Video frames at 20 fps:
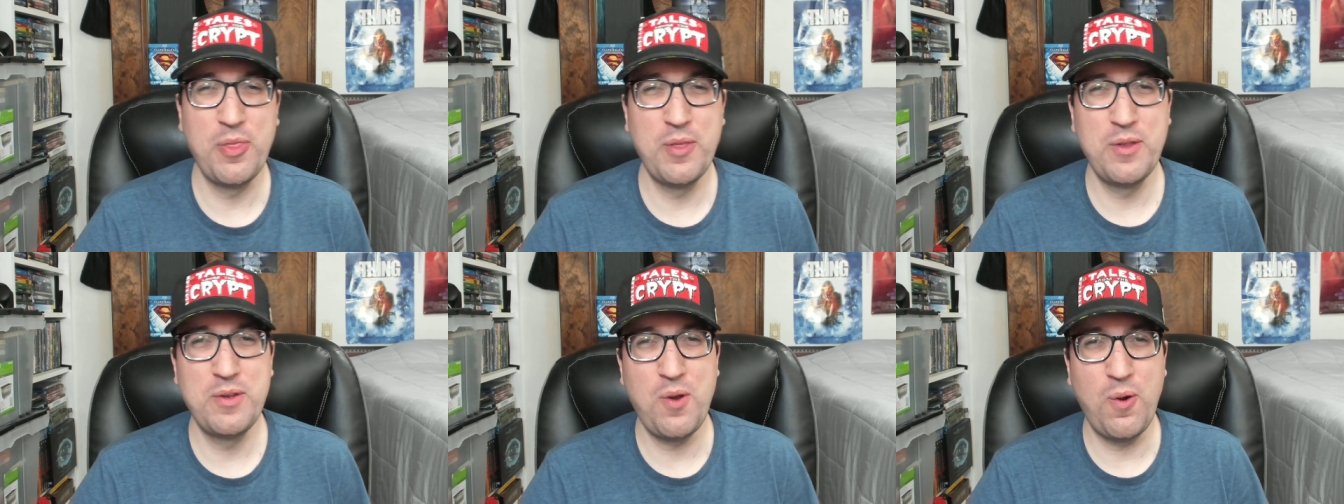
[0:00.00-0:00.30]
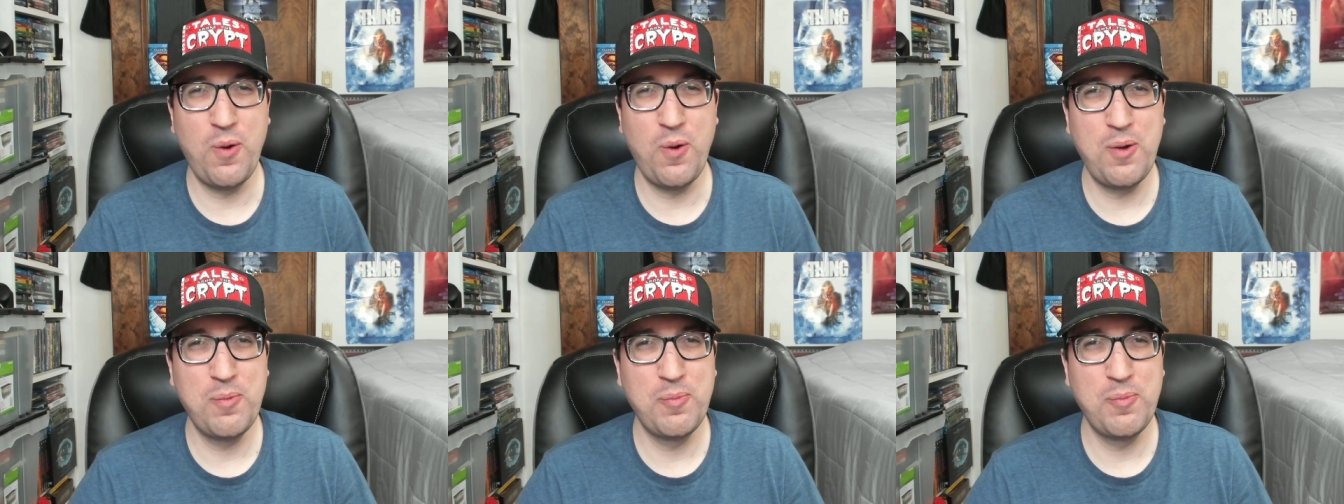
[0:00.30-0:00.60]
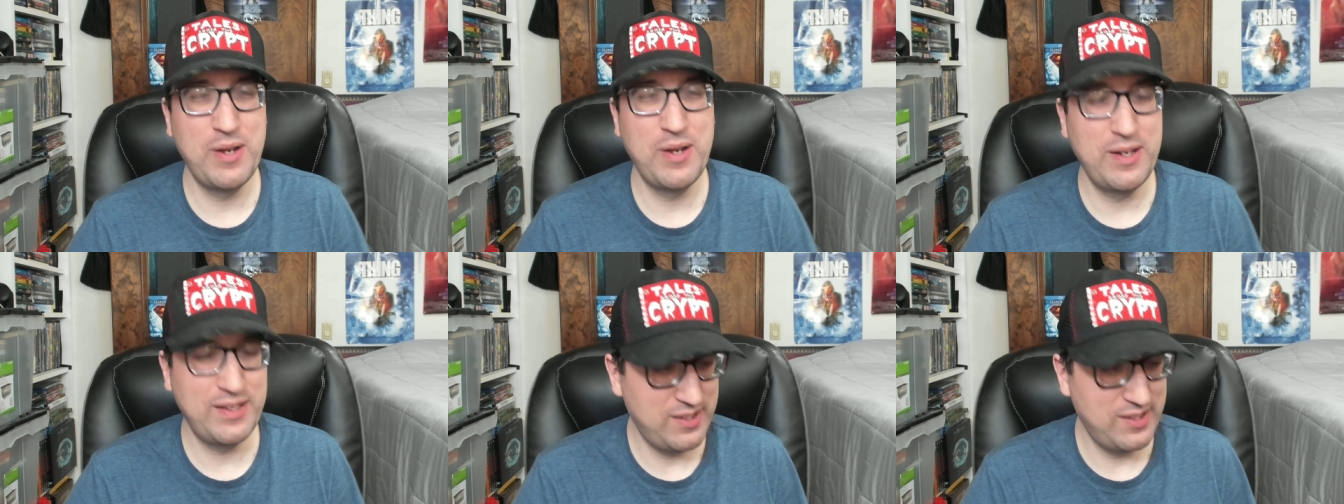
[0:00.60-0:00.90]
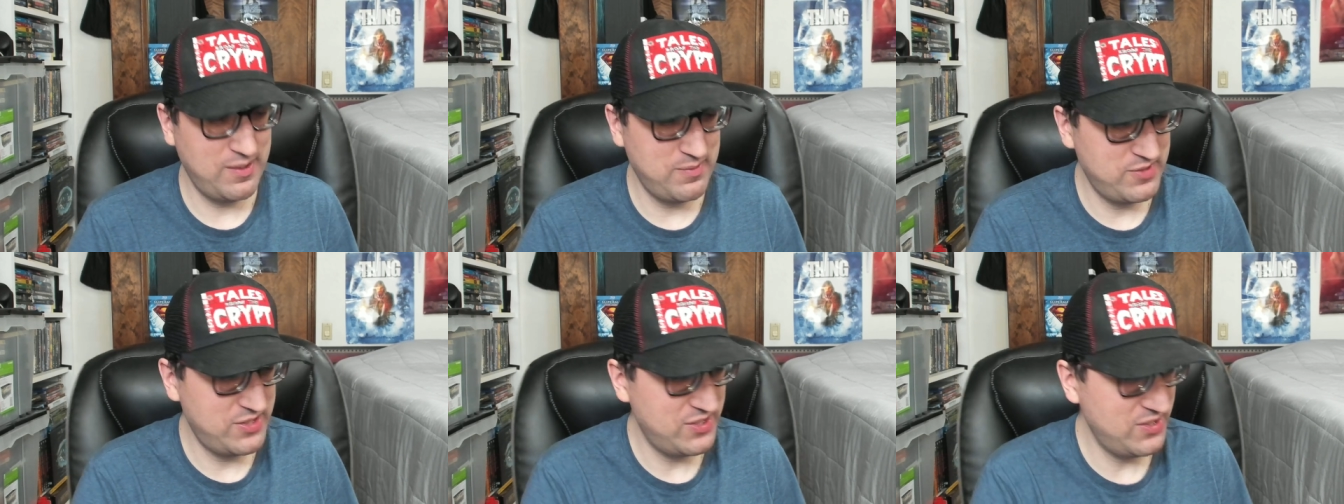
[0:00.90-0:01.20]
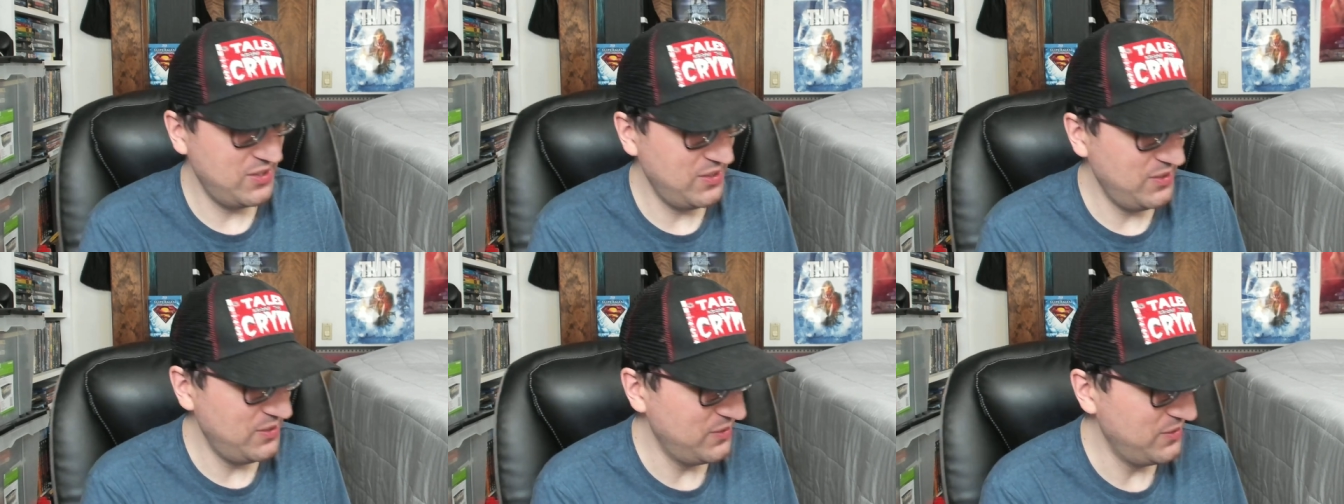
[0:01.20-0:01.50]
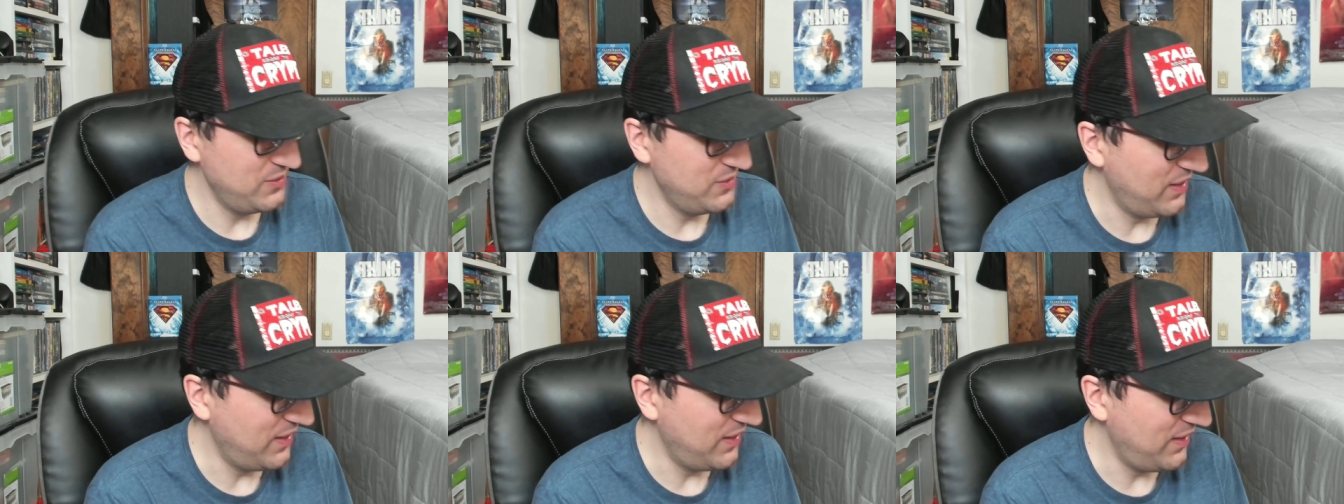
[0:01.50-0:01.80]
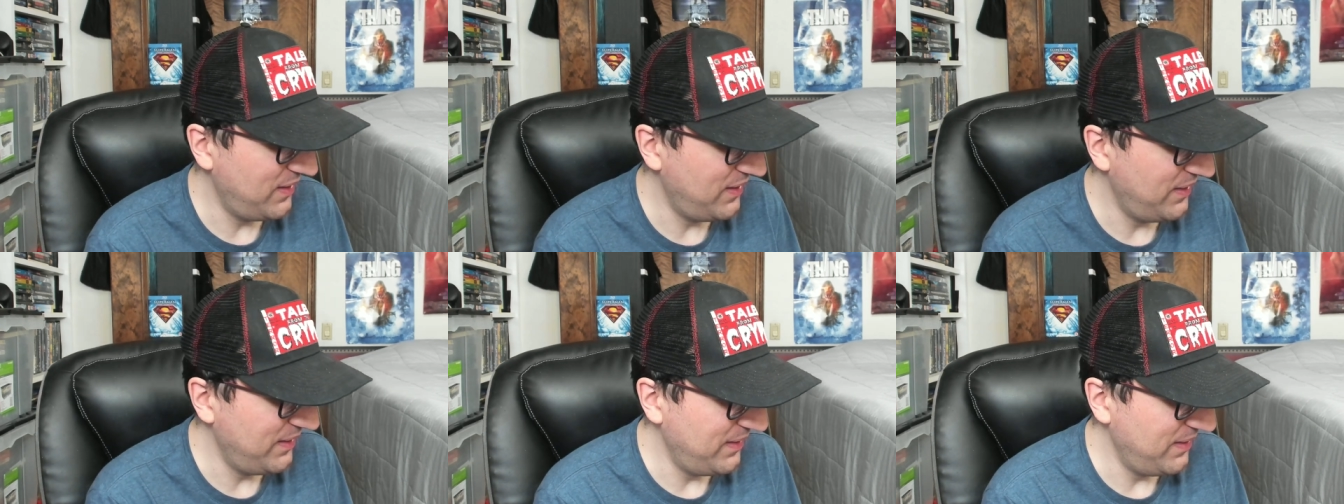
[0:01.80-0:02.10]
the norm when it comes
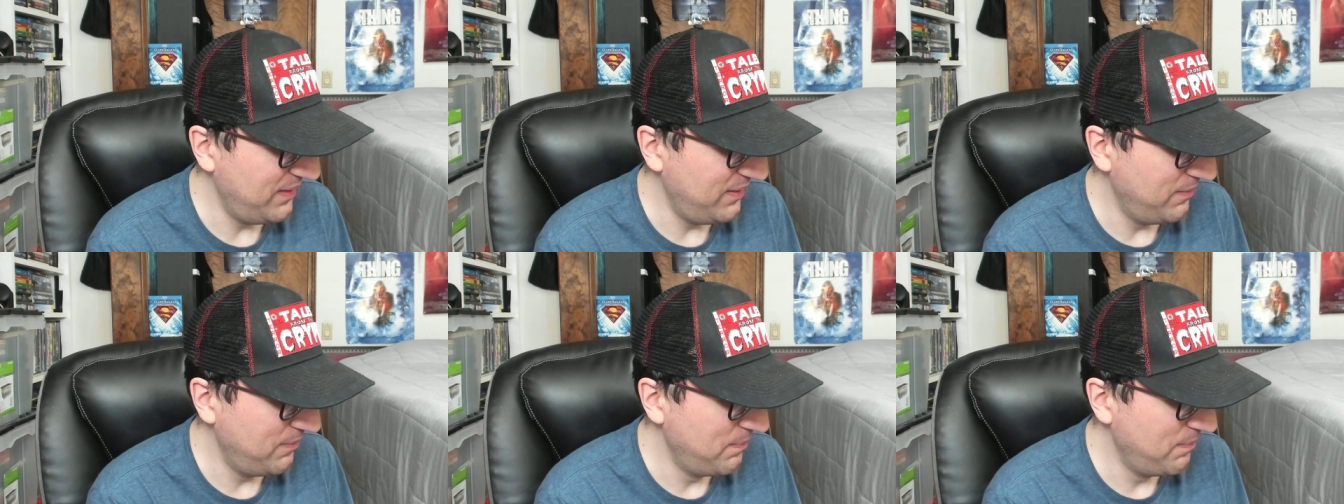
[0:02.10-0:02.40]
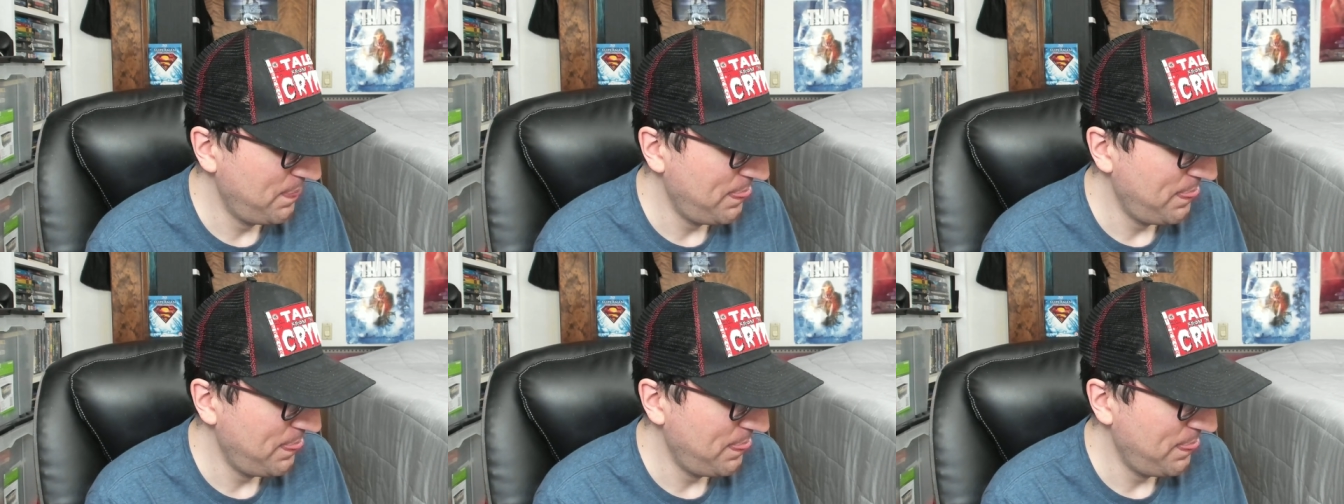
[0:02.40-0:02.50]
to